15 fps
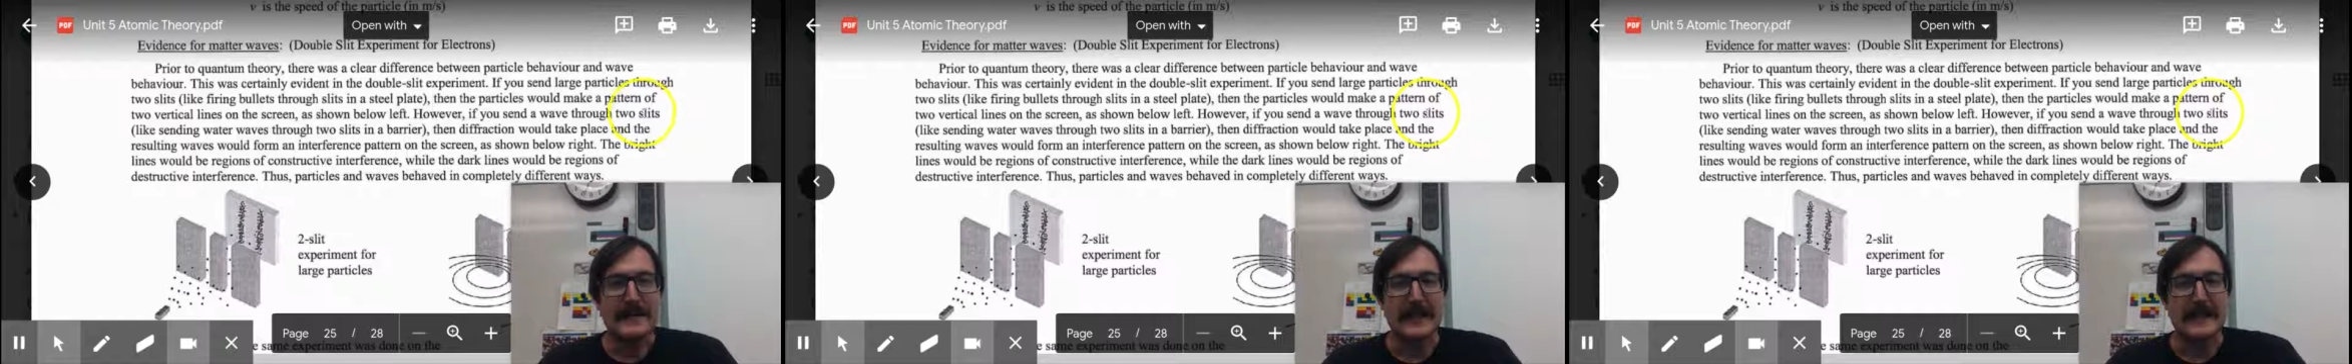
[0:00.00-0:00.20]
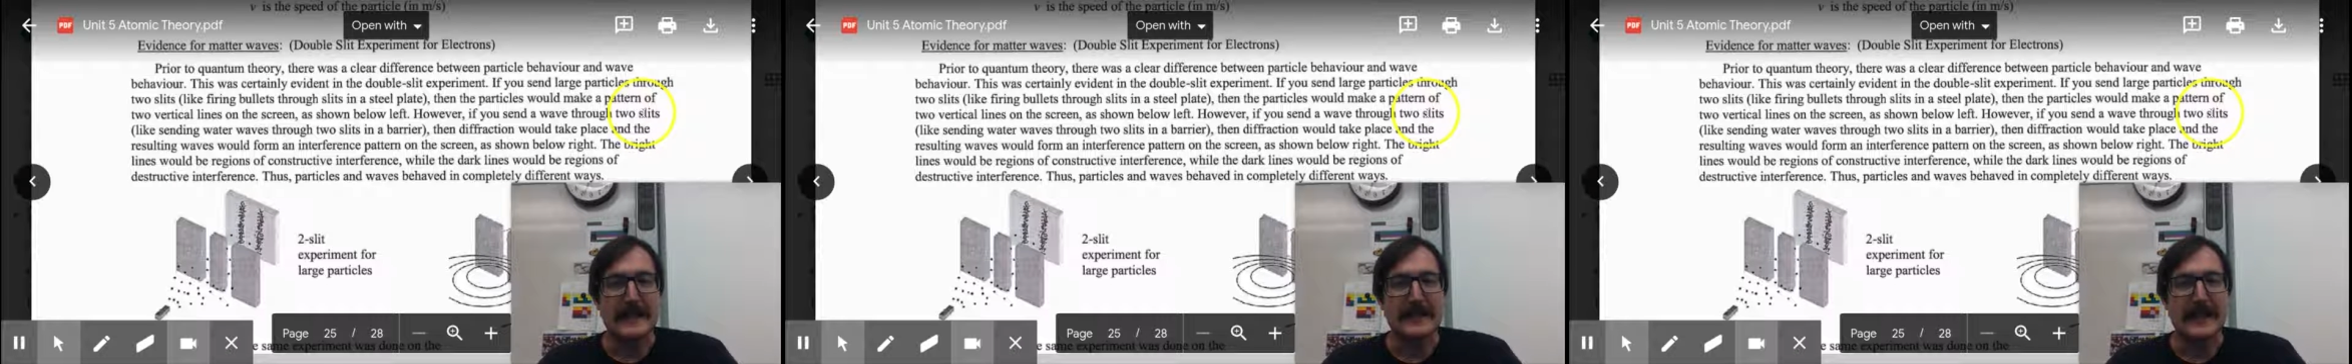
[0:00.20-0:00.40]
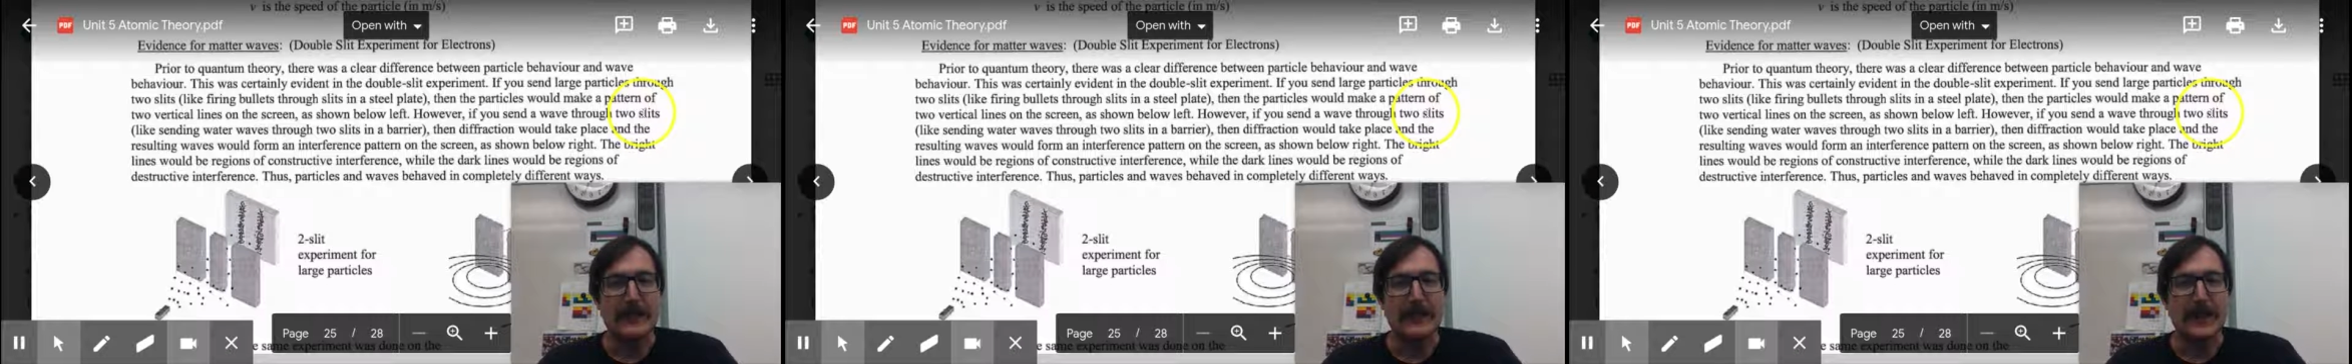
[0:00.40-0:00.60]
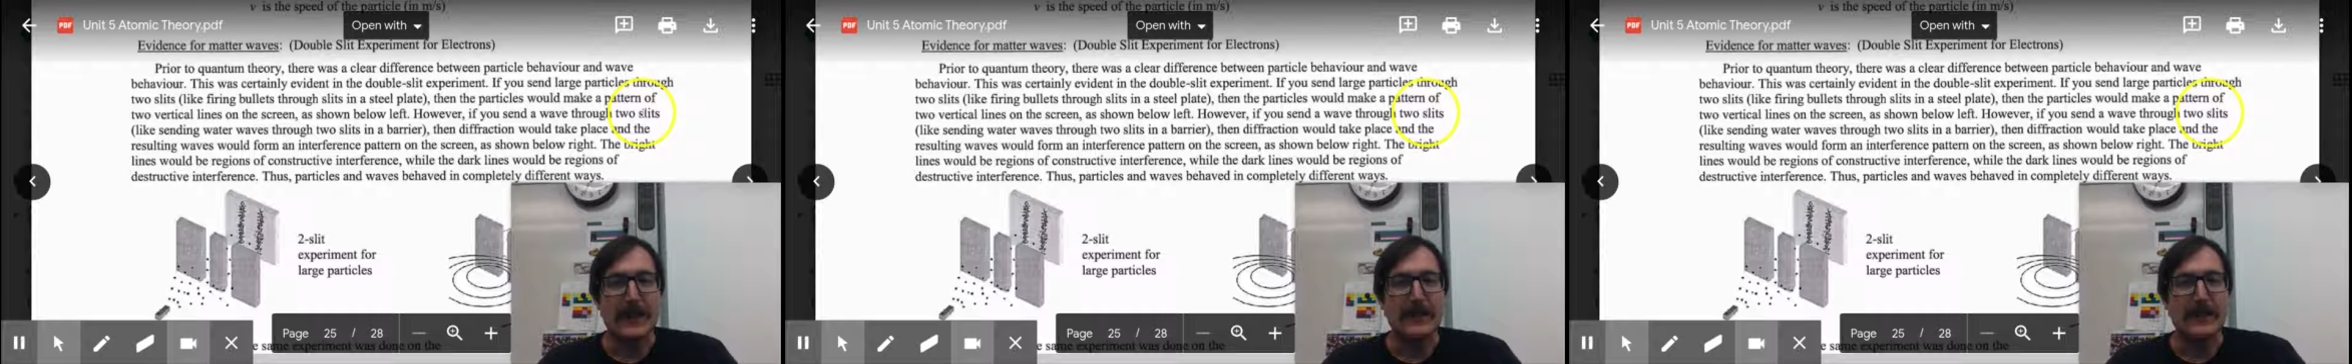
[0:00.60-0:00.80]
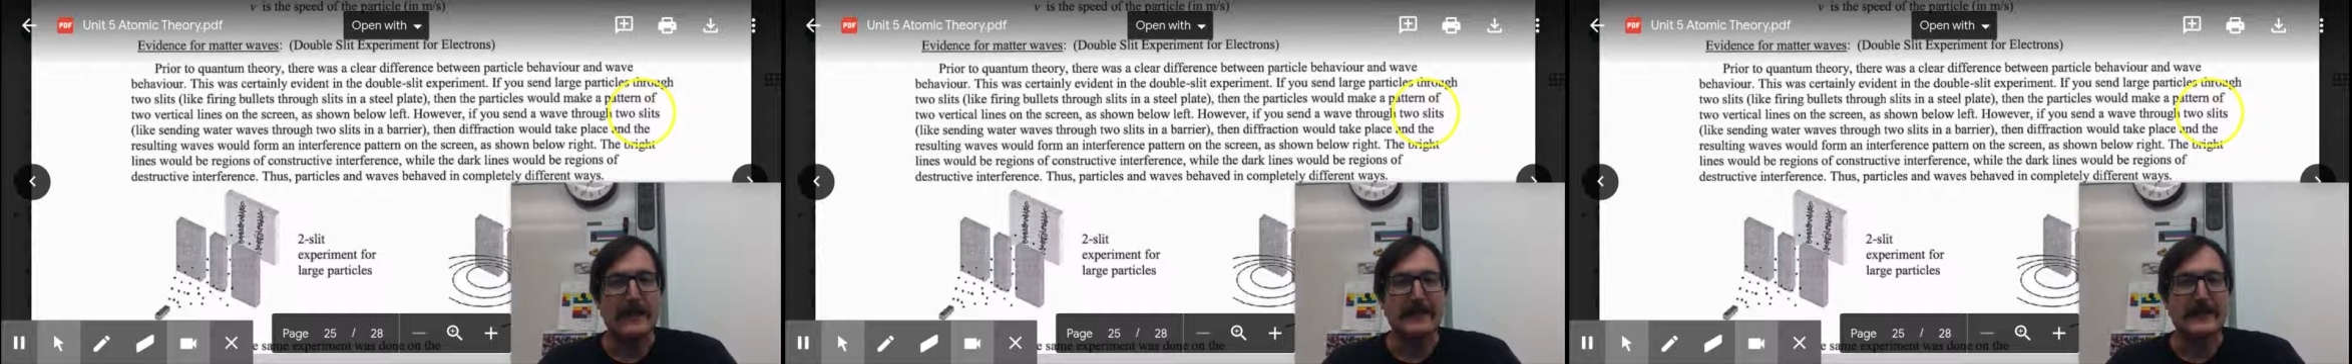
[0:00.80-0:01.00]
like sending
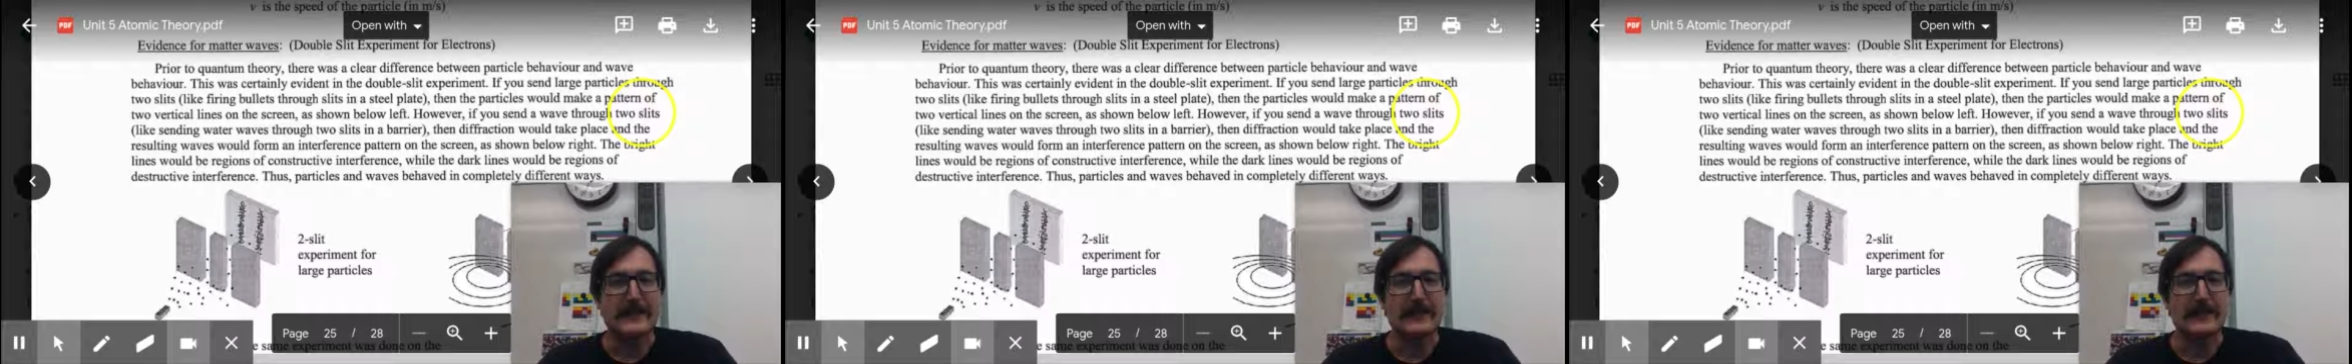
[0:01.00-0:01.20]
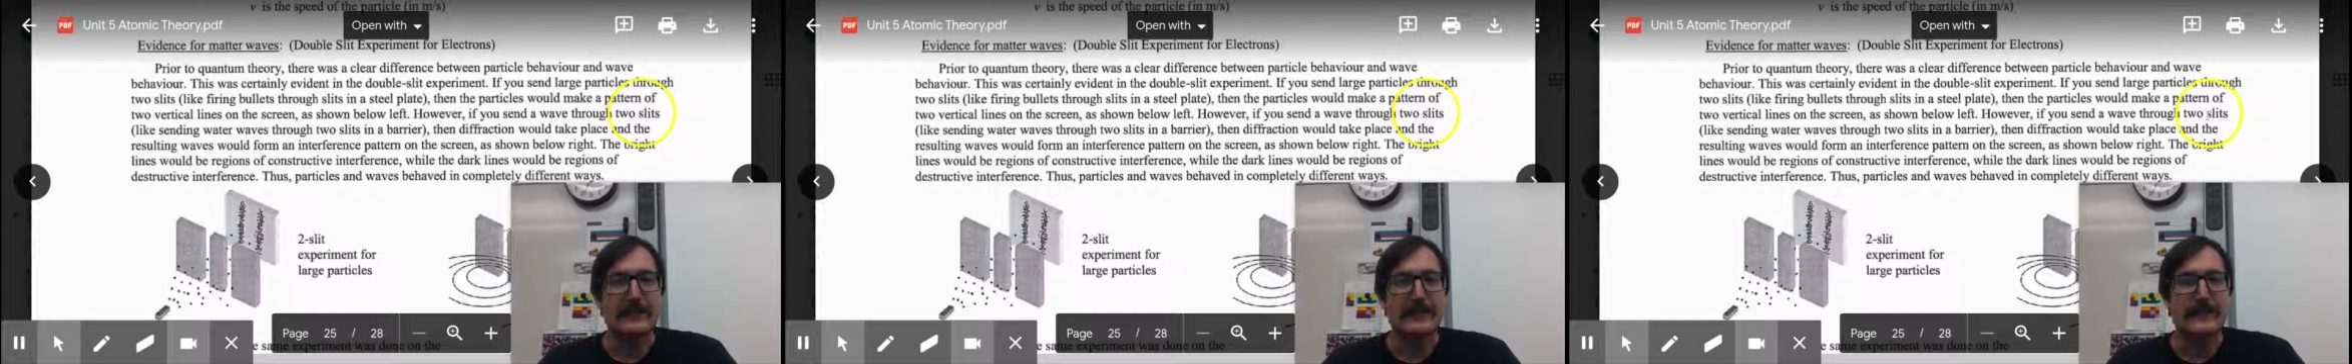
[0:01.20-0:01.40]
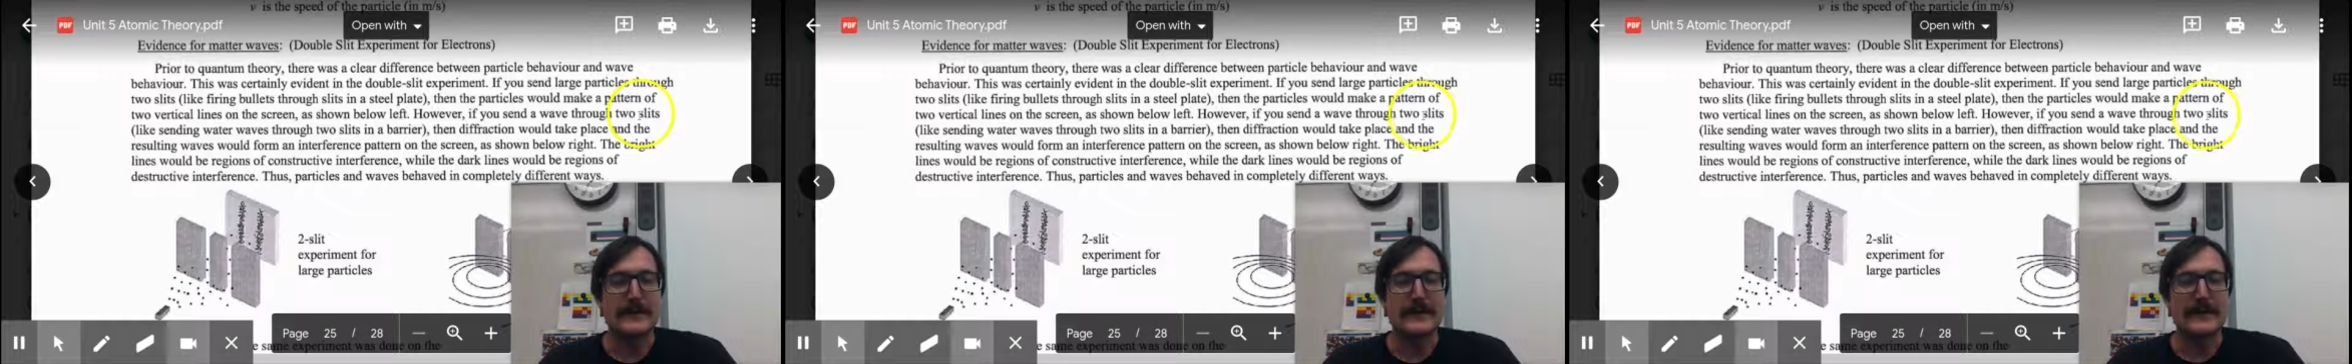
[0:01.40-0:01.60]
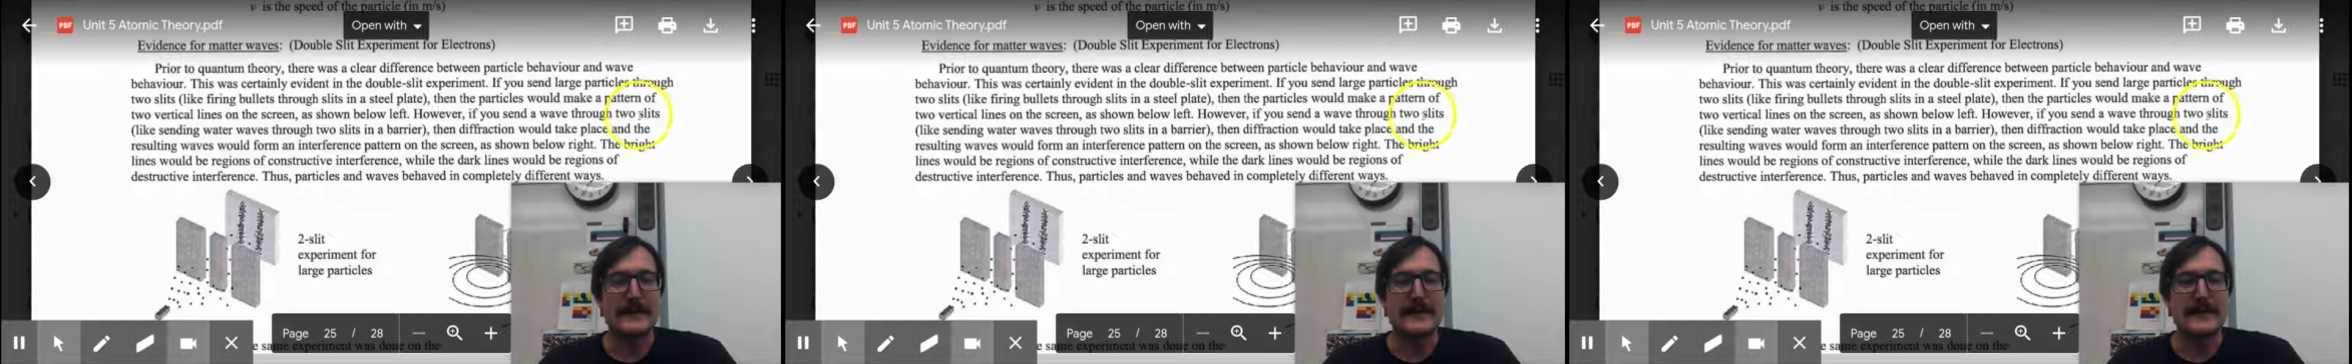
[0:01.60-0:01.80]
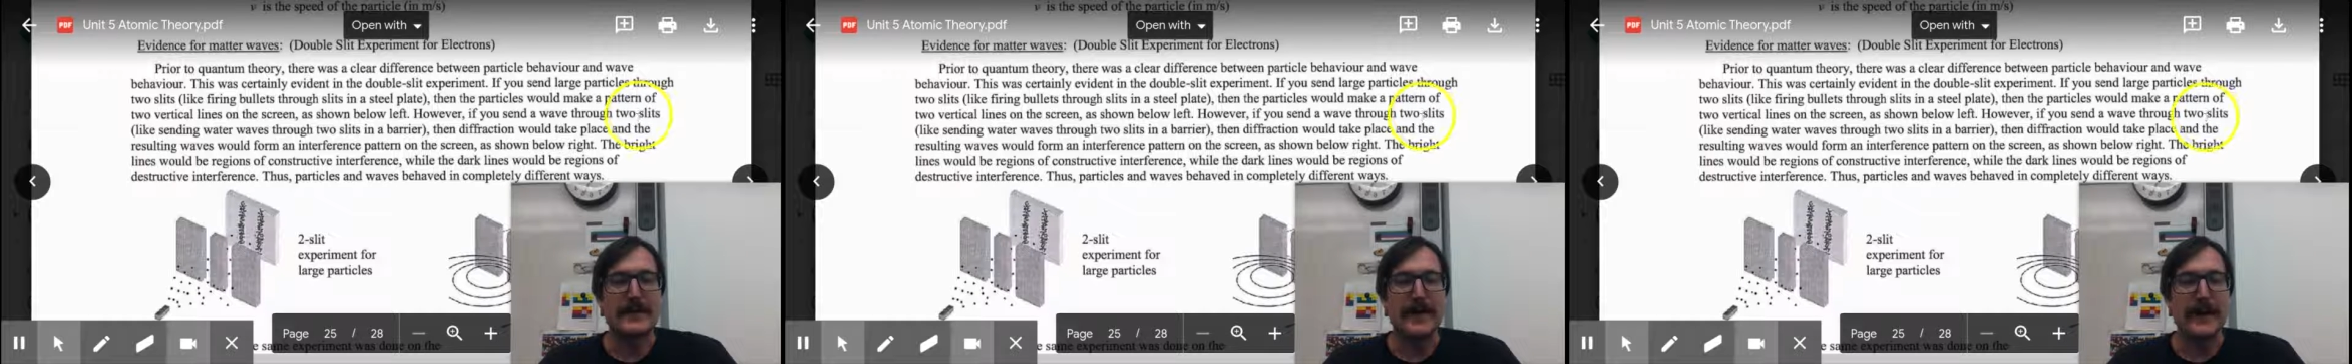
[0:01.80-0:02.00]
water waves through two slits in a
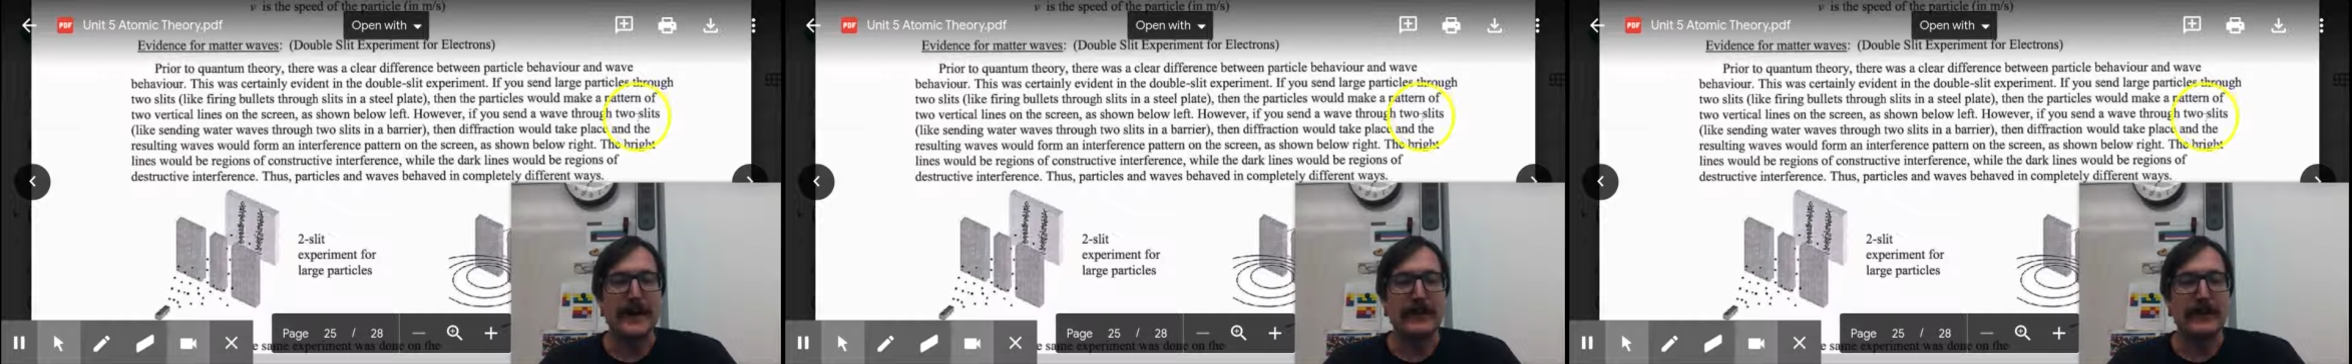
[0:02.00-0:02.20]
barrier,